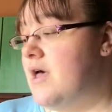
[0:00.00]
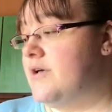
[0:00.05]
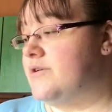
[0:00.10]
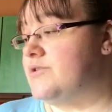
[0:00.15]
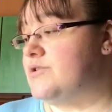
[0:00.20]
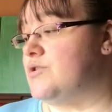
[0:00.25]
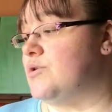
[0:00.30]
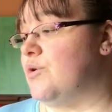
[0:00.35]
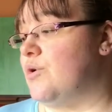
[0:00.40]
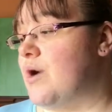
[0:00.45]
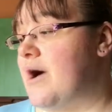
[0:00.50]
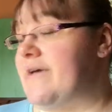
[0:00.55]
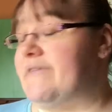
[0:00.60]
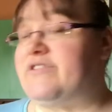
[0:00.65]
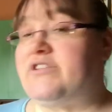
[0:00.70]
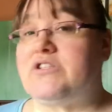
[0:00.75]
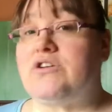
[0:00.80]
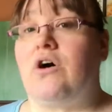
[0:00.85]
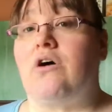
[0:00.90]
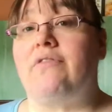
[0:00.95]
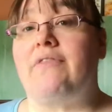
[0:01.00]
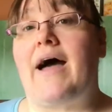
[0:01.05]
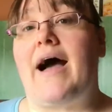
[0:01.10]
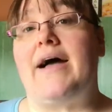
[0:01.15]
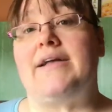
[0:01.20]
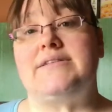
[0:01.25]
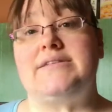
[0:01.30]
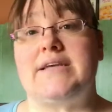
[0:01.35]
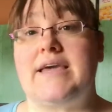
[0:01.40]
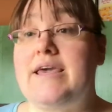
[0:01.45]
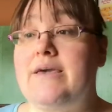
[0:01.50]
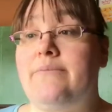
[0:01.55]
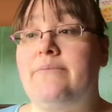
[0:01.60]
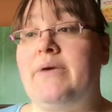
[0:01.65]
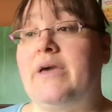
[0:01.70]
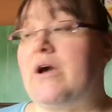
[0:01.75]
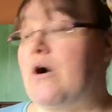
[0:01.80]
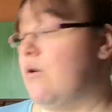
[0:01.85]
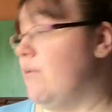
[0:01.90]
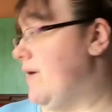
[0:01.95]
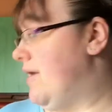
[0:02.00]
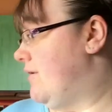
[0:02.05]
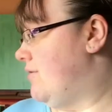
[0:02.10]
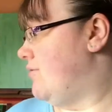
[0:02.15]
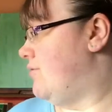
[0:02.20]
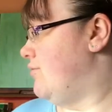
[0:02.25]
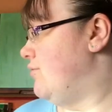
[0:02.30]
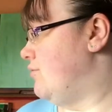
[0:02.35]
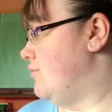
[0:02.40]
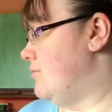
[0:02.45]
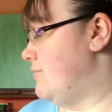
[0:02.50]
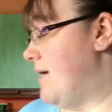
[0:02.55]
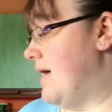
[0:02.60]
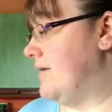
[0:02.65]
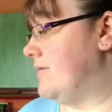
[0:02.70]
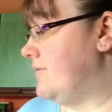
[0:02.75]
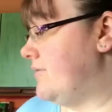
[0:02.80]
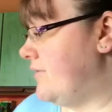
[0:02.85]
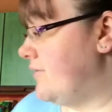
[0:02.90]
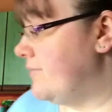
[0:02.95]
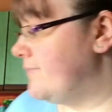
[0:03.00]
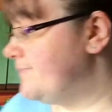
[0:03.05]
So I just got that to keep me going through the month.